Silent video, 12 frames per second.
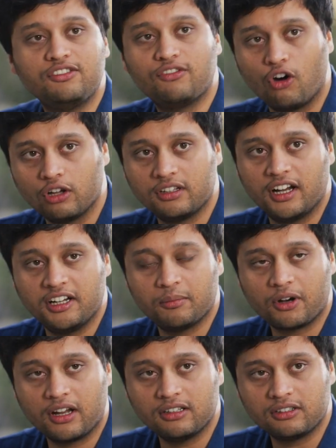for the
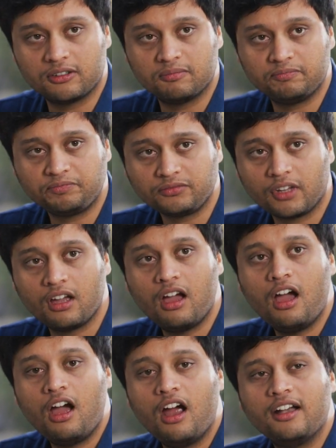enterprise.
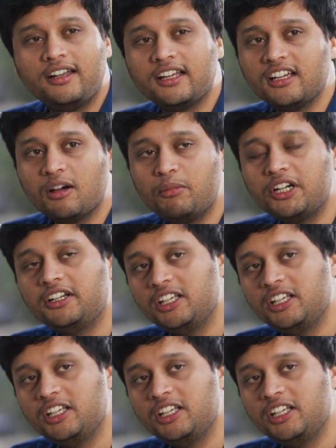Digging a bit